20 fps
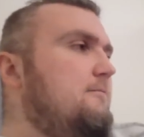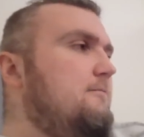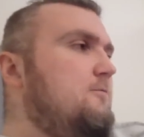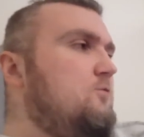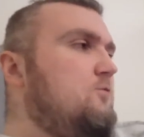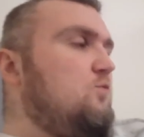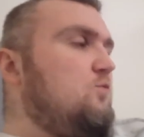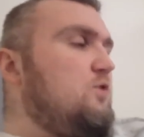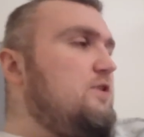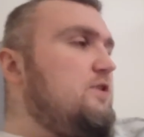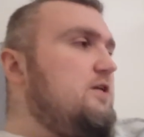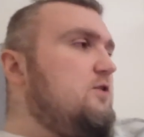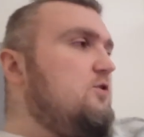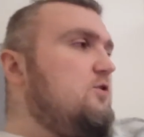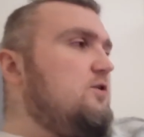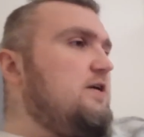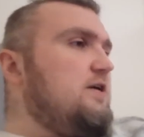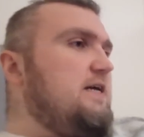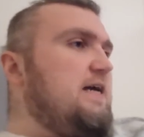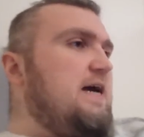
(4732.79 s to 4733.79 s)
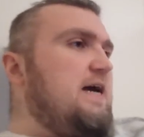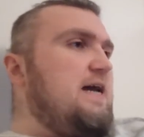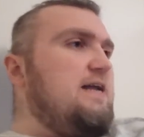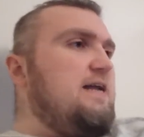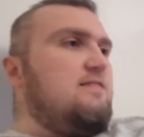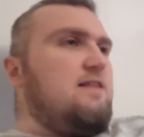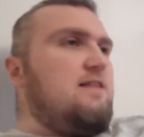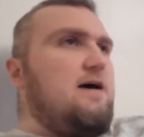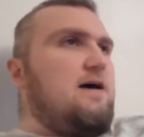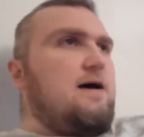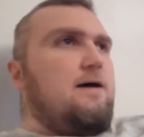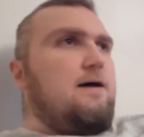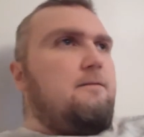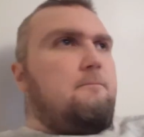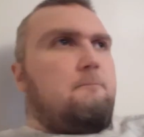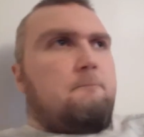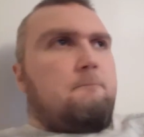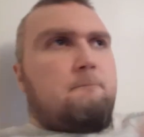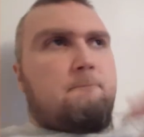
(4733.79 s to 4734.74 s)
when really looking at it that